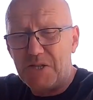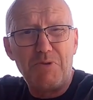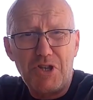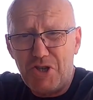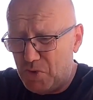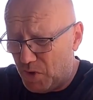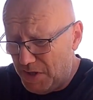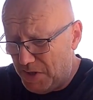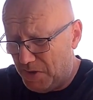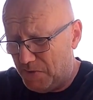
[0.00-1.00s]
As much as you
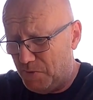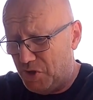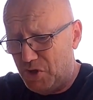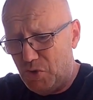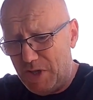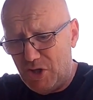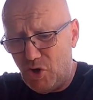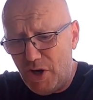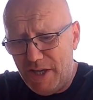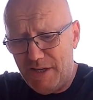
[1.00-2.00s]
want, as much as you
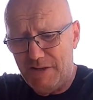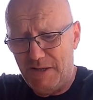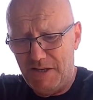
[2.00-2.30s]
enjoy.